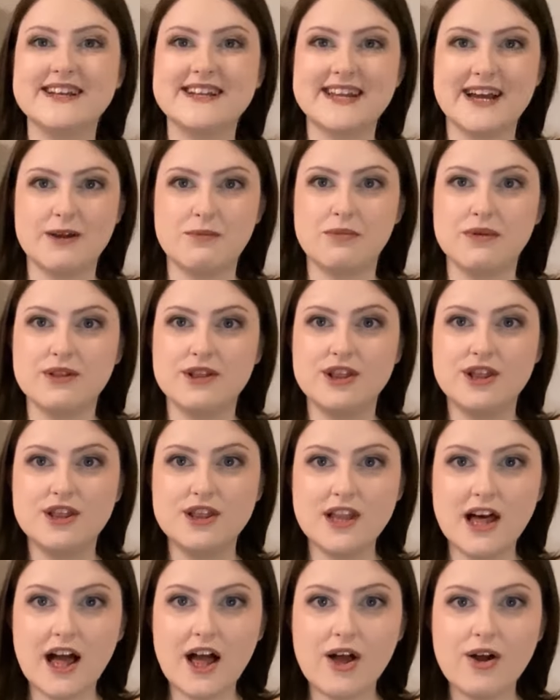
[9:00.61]
link down
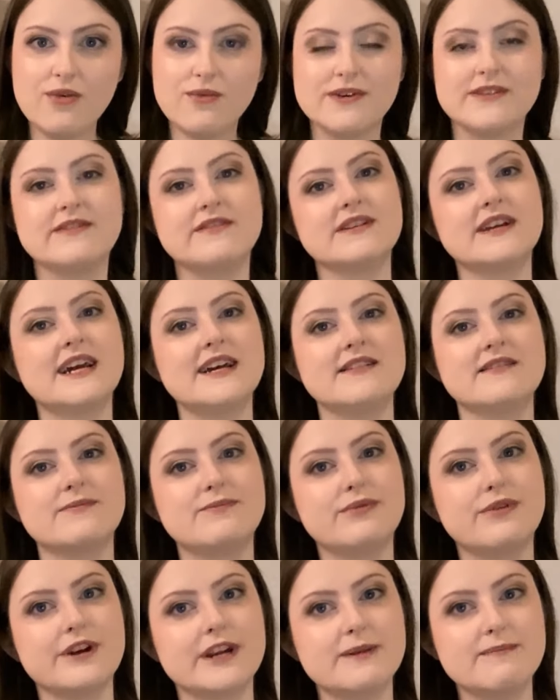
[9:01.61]
below. Once again,
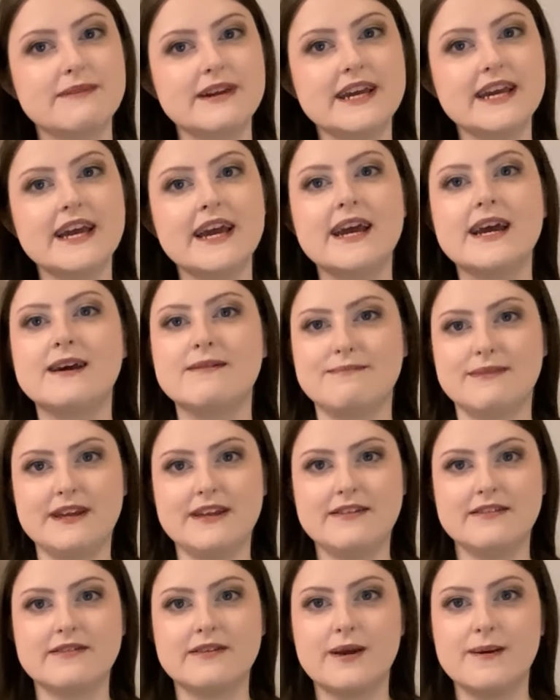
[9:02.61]
supporting me
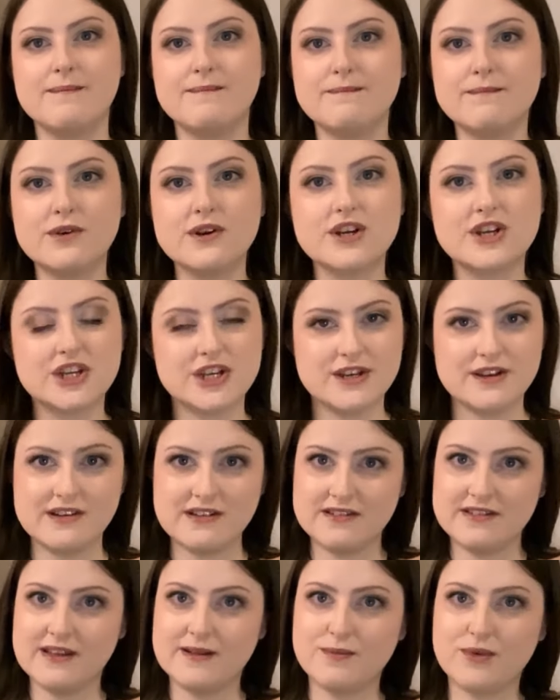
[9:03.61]
means more
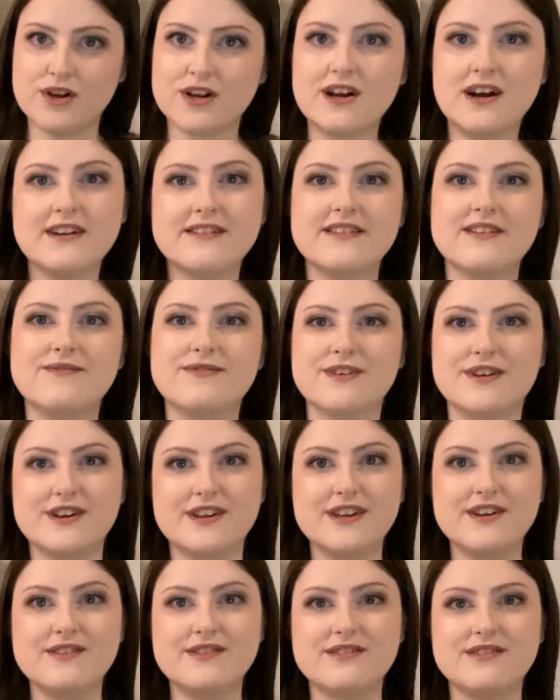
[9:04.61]
shoes and more content for
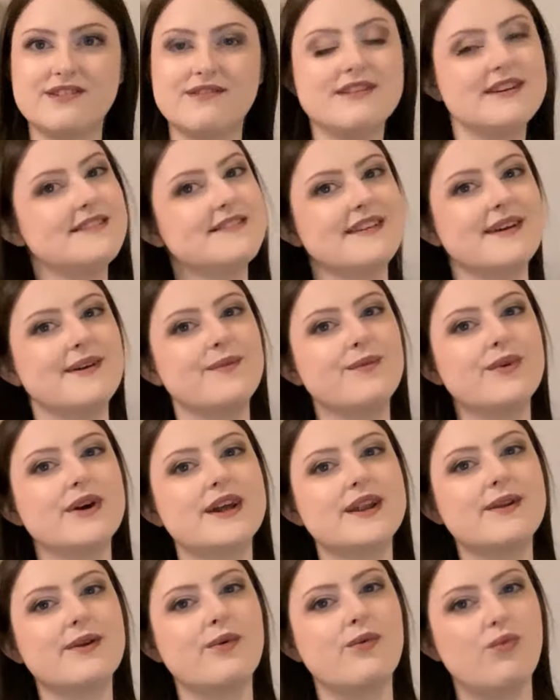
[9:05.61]
you, so it's a
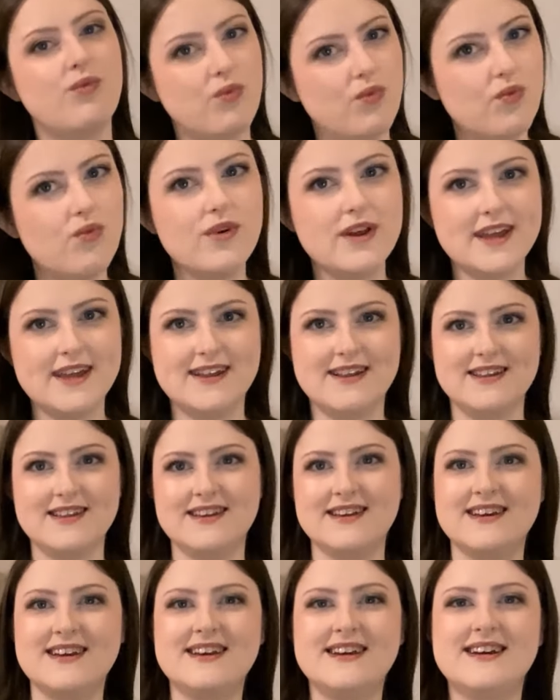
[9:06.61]
win-win.
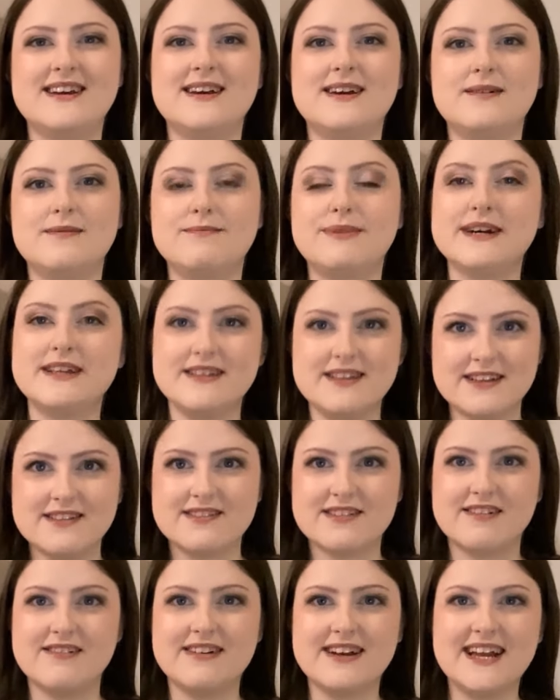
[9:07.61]
But let's
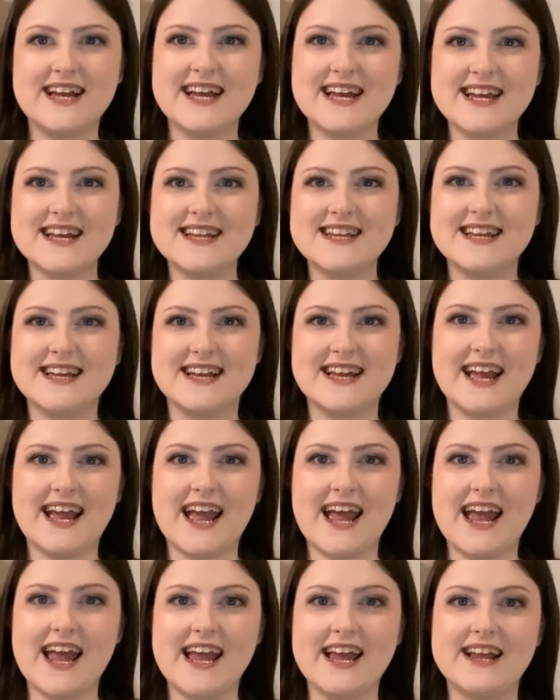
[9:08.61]
go ahead
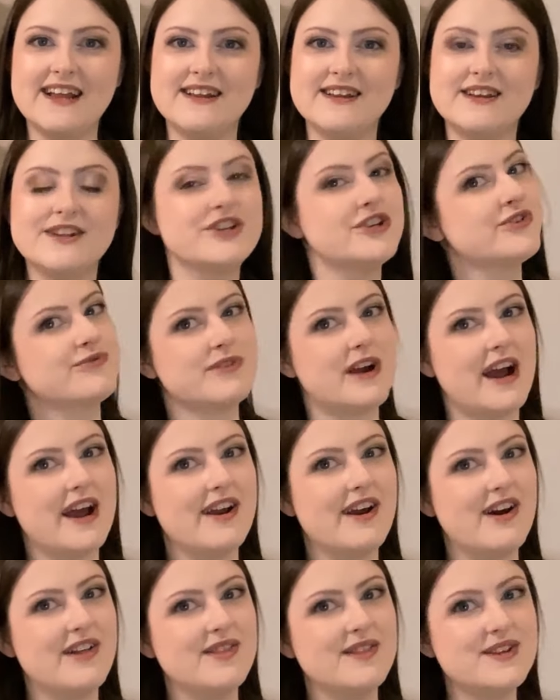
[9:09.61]
and try
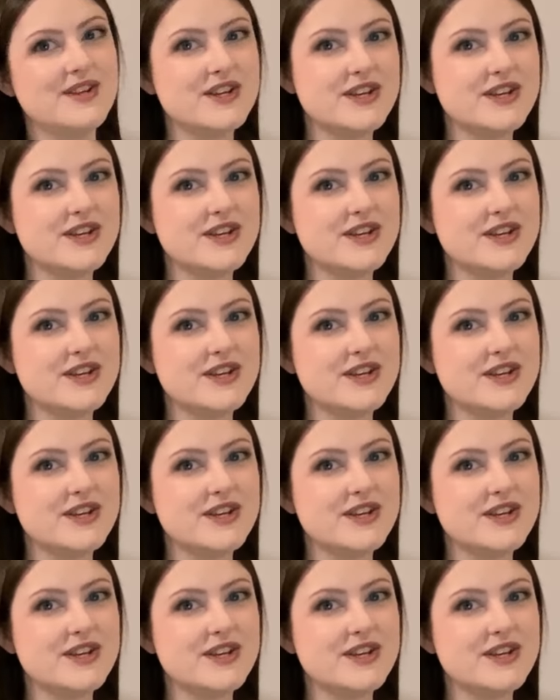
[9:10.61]
on the